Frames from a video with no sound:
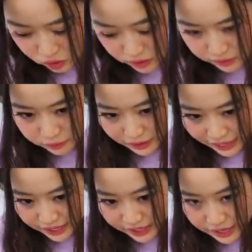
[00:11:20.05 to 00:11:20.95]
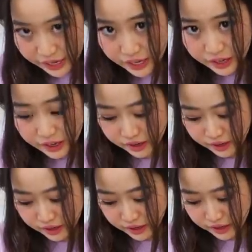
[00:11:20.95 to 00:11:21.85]
So I flattened it.
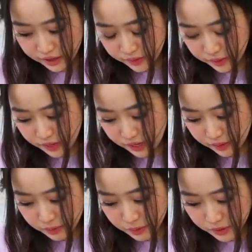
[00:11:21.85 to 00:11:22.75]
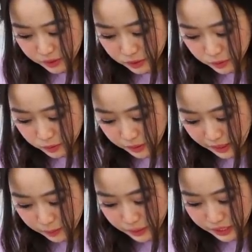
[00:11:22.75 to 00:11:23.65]
Now I'm going to
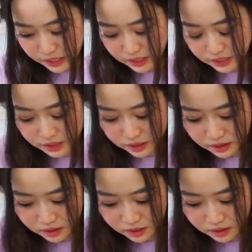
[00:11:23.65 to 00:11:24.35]
wrap it.